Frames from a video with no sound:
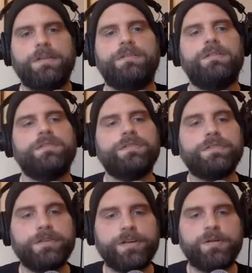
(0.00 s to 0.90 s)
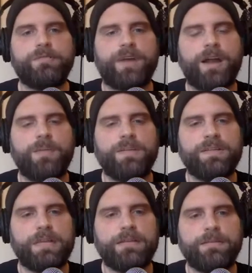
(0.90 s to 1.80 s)
Does your studio environment
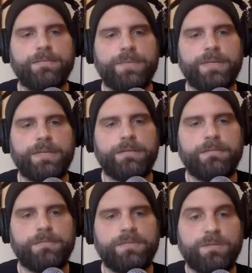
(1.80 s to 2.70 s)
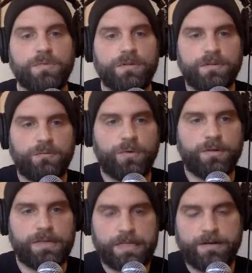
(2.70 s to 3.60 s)
tend to be similar to
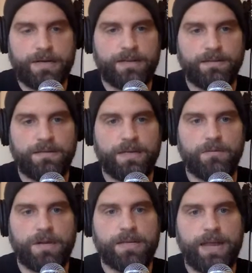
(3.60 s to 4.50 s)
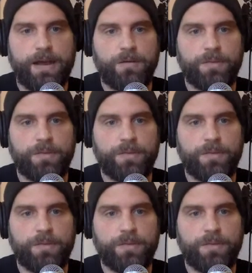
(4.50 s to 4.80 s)
what the internet is seeing right now?